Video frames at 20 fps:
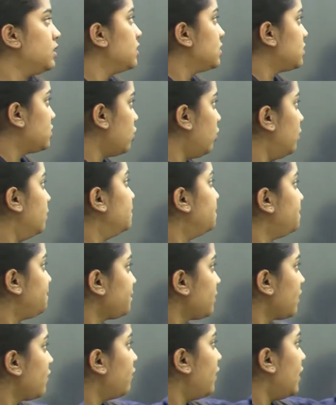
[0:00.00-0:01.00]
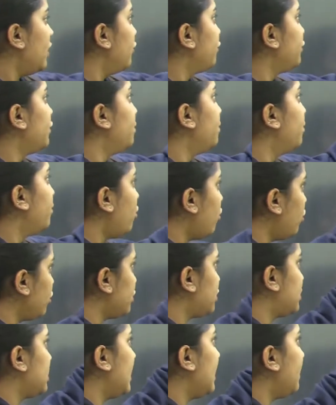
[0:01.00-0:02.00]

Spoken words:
So, one of the most